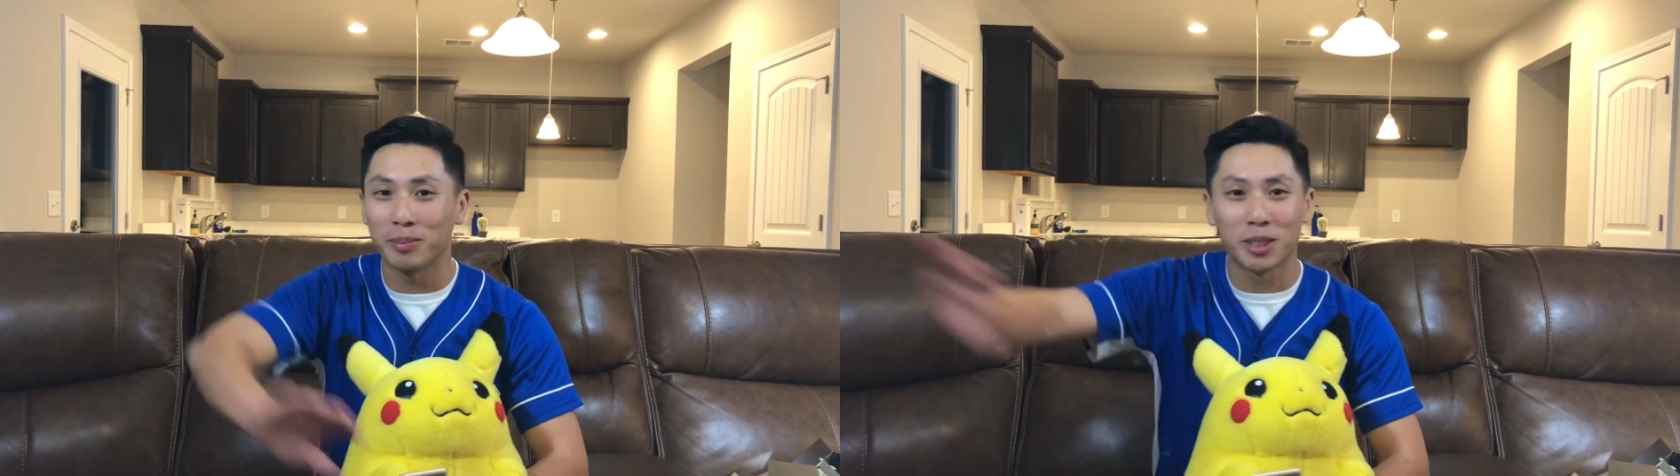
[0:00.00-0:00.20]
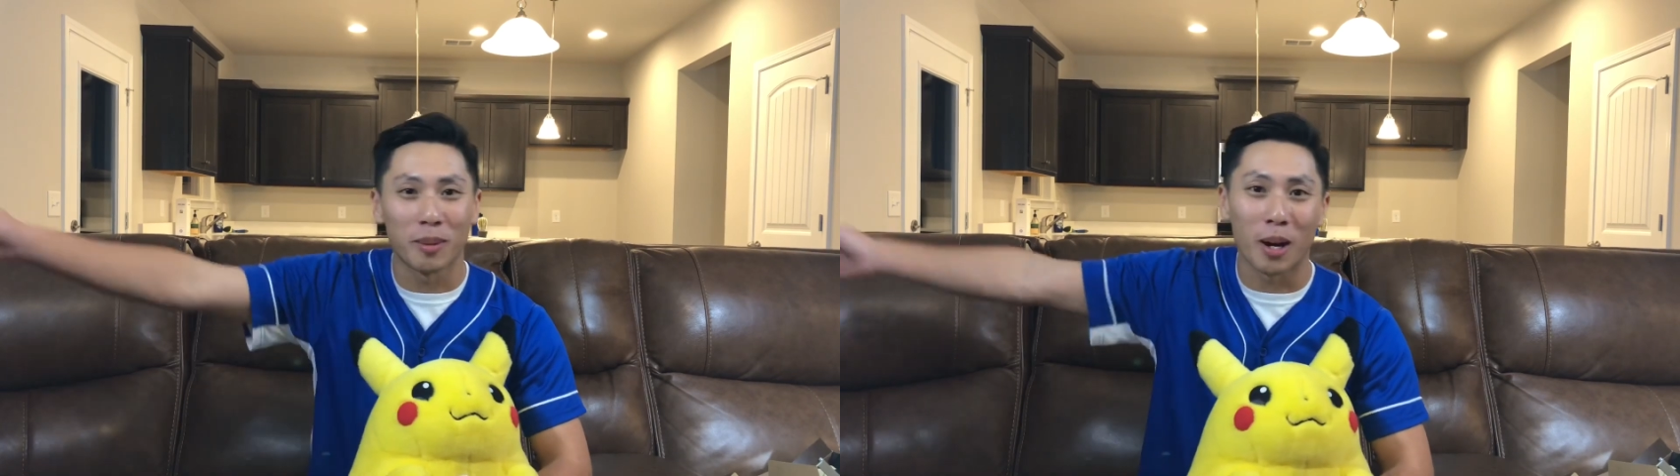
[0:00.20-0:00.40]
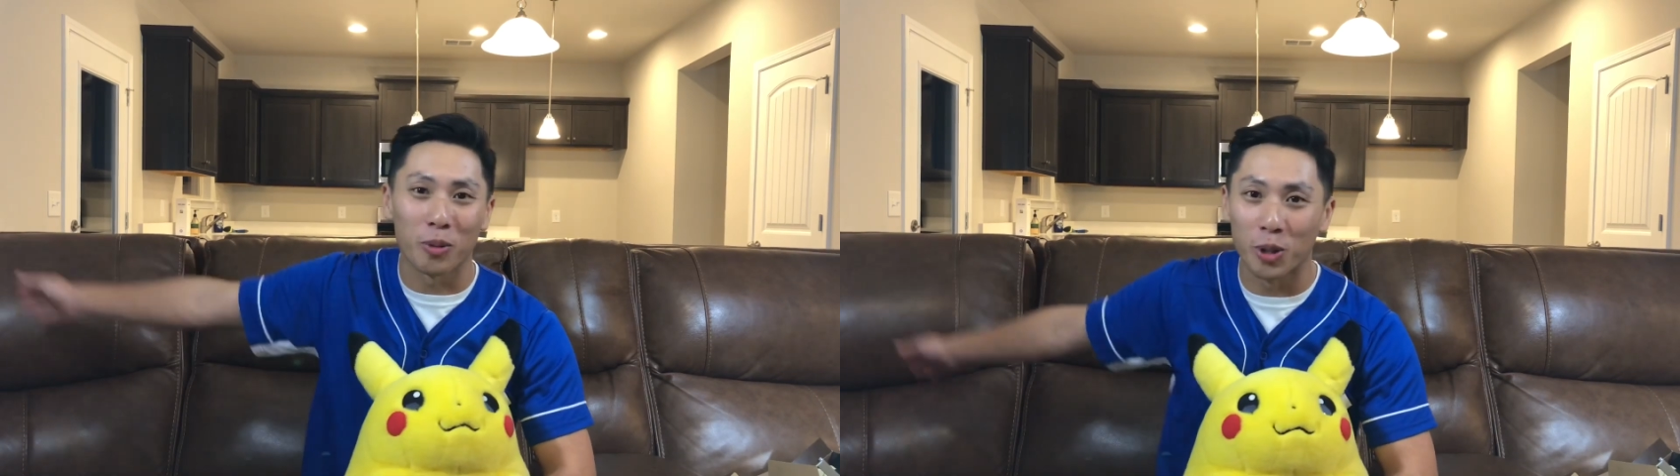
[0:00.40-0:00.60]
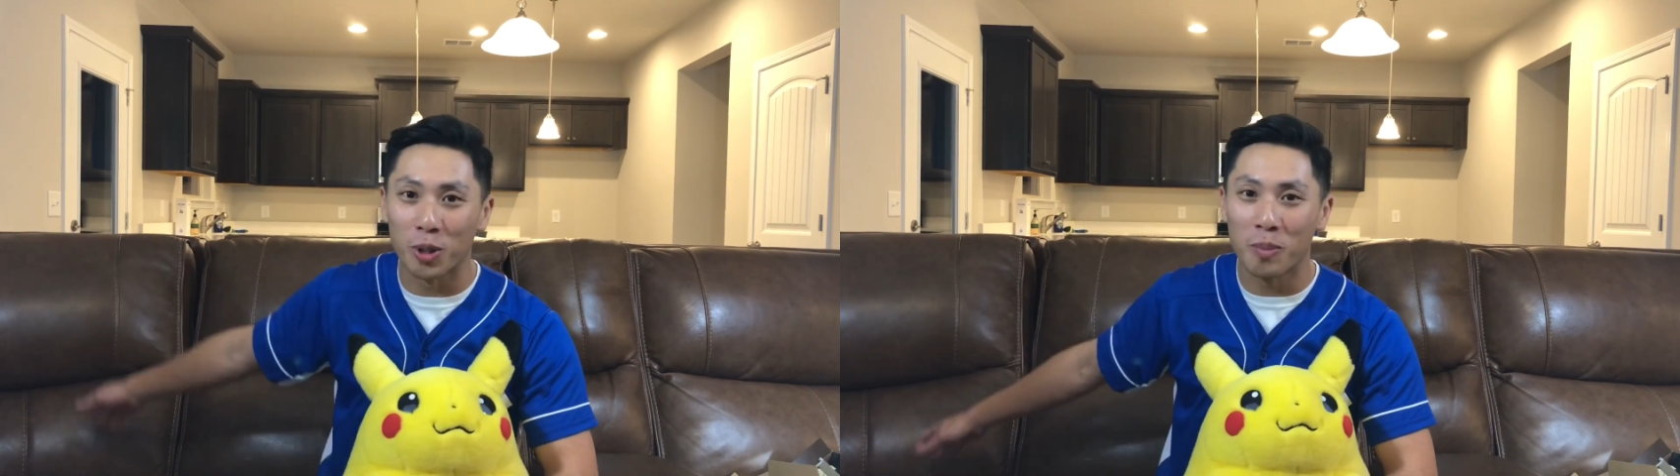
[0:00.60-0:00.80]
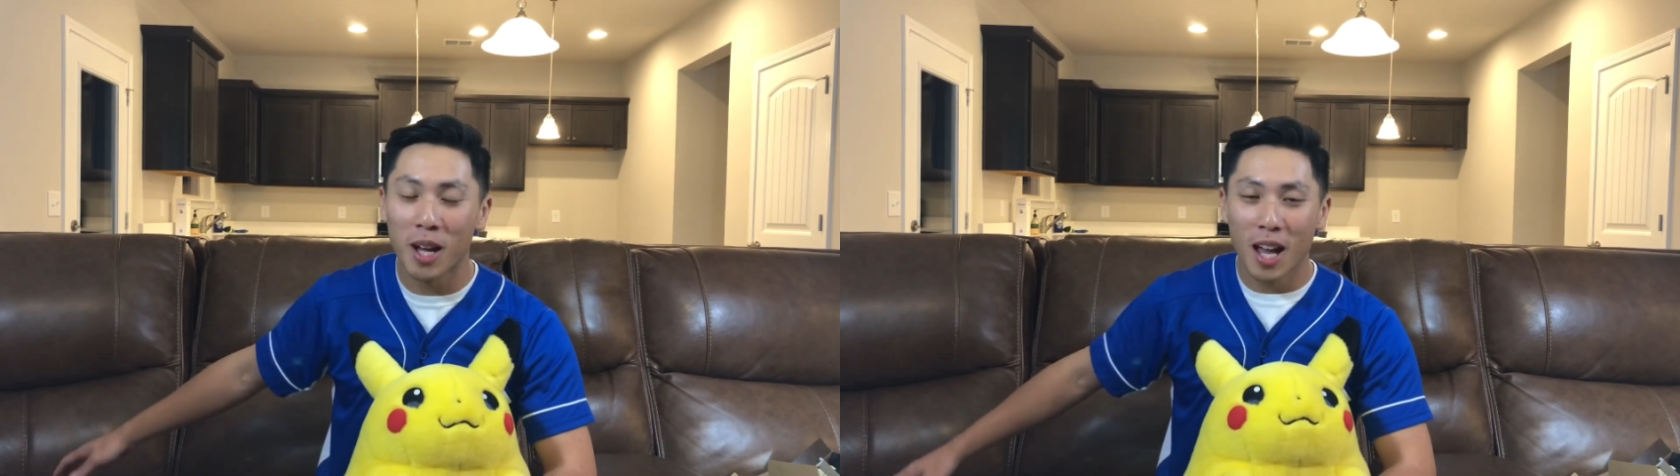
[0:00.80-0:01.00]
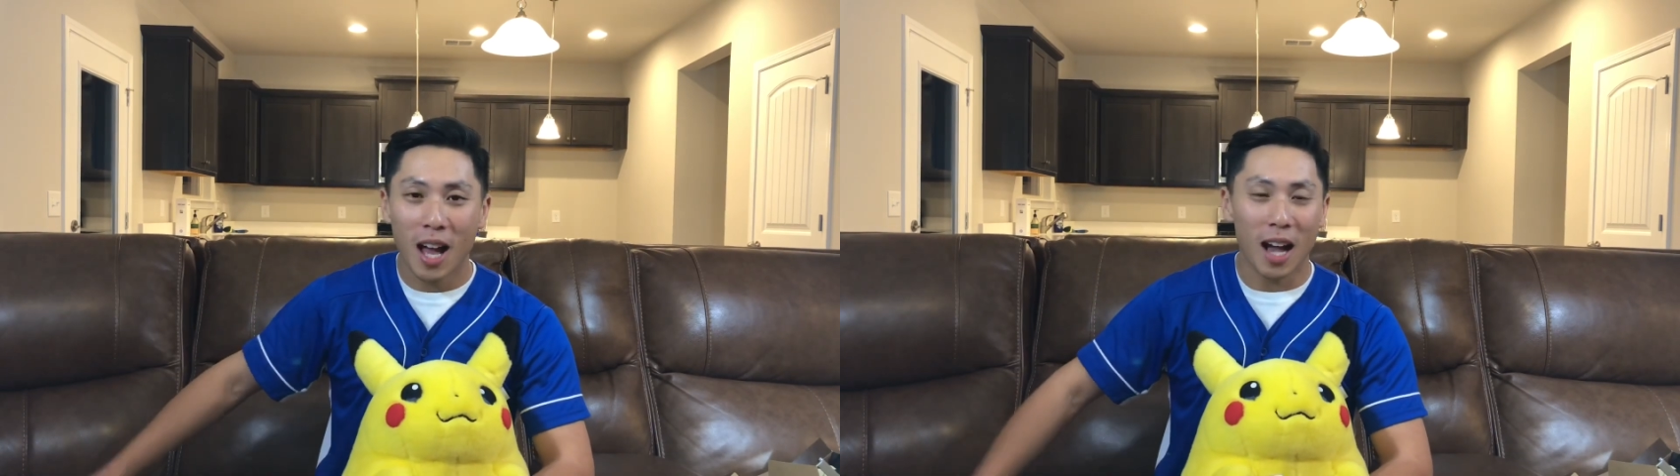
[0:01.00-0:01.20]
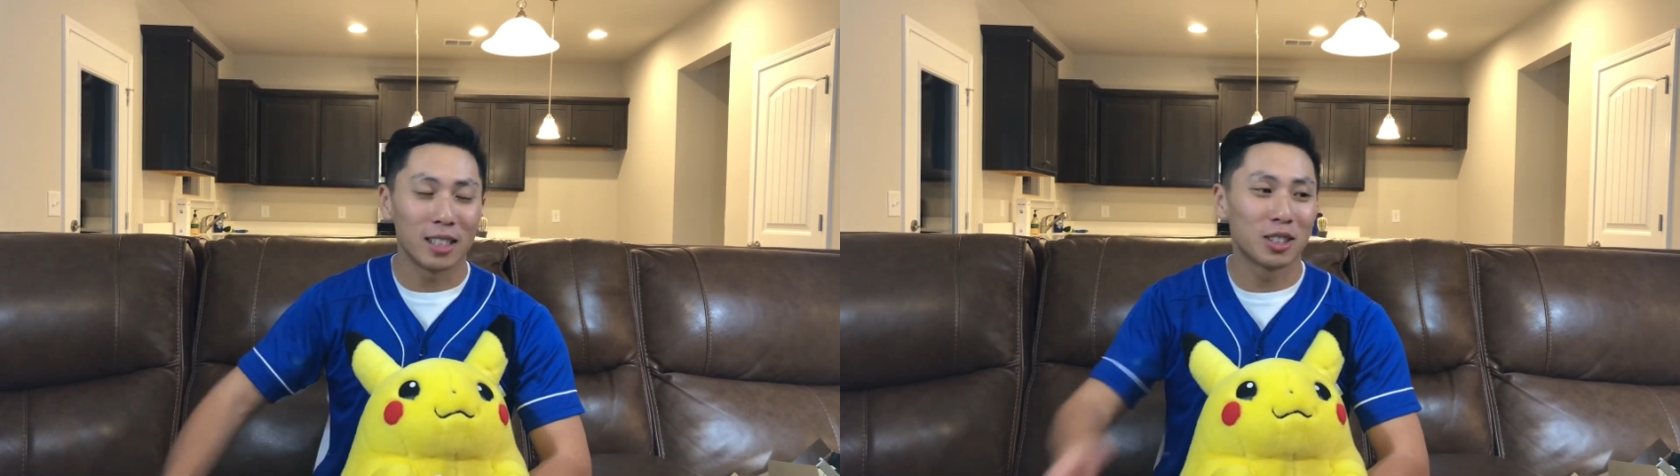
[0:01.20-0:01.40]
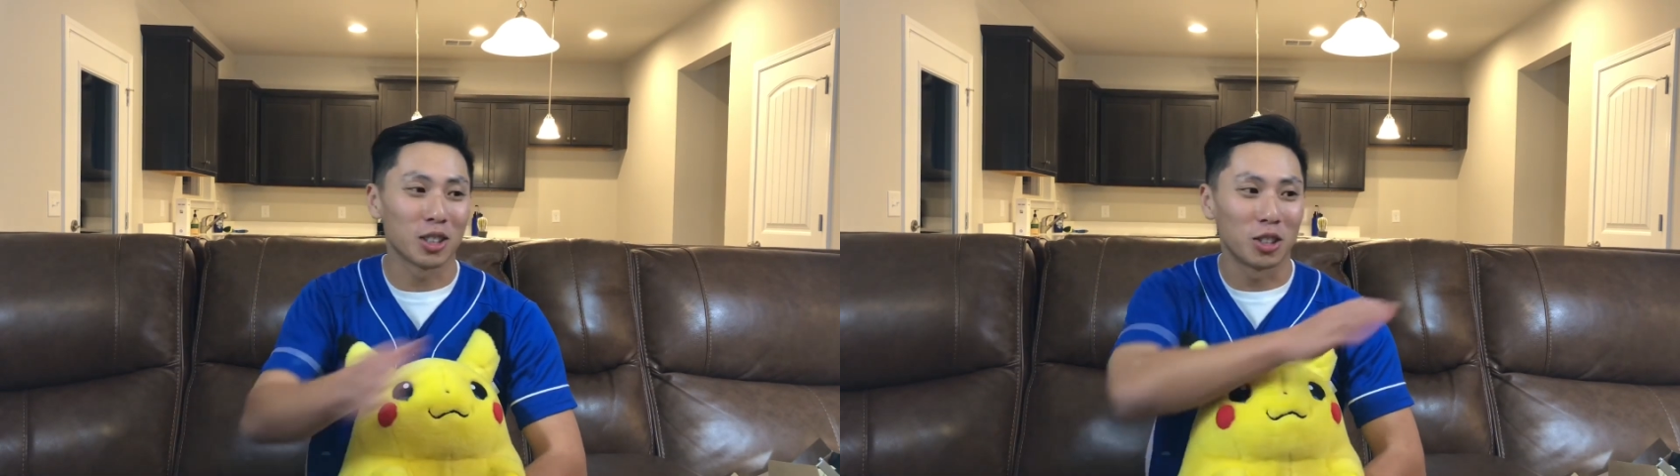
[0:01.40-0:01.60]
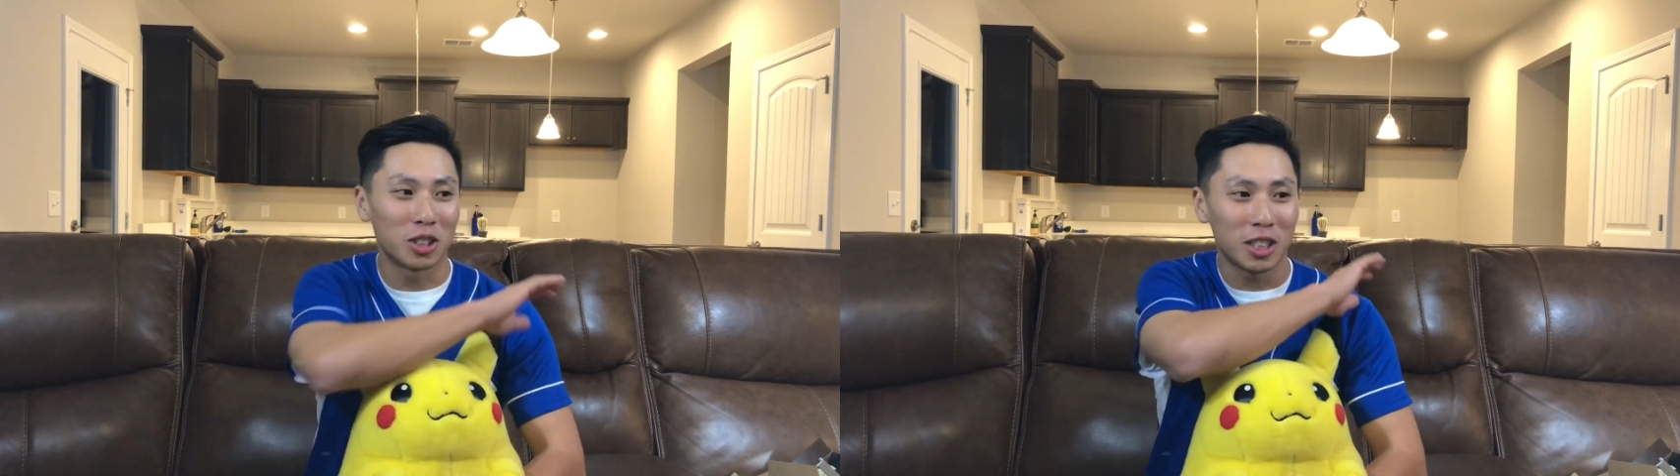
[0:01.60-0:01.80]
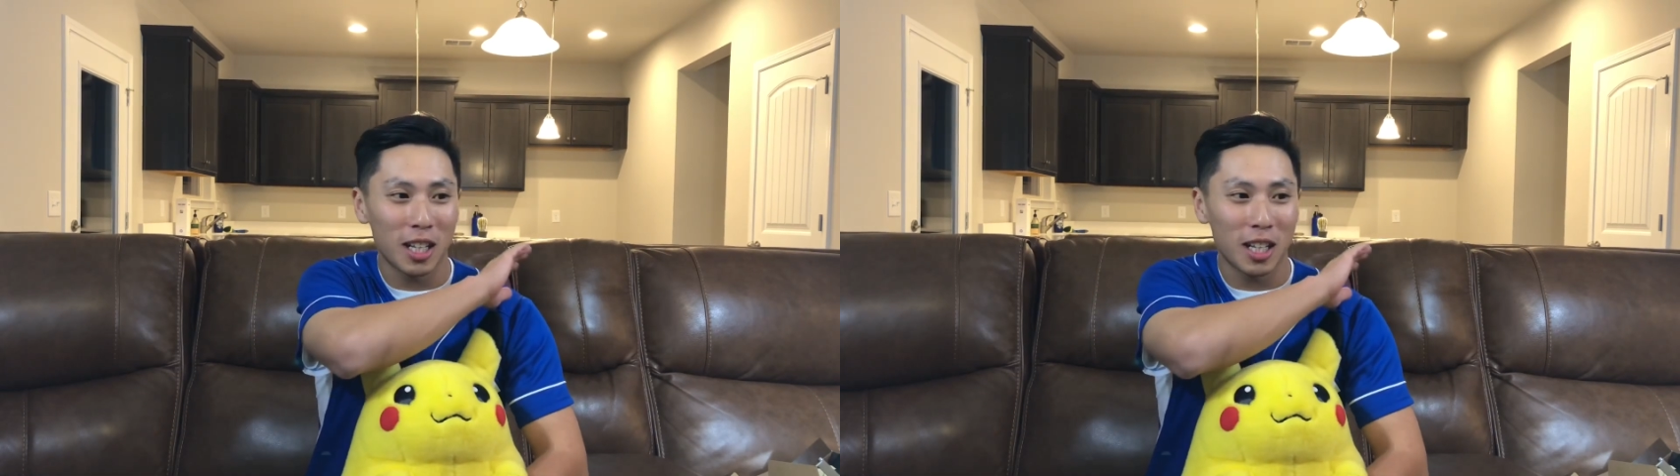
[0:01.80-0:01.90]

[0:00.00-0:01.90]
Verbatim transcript: to my room, I searched